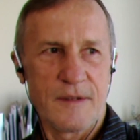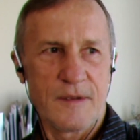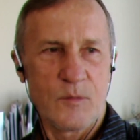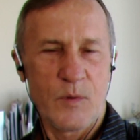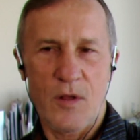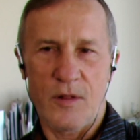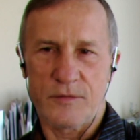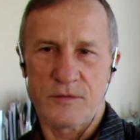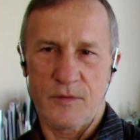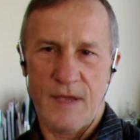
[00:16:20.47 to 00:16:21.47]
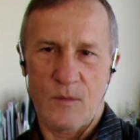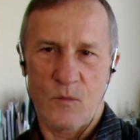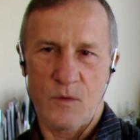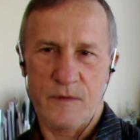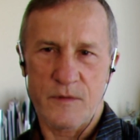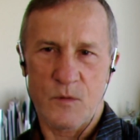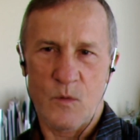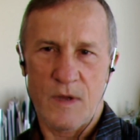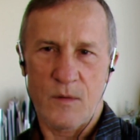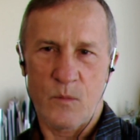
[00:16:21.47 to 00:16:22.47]
we all do that once in a
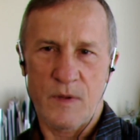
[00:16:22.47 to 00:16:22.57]
while.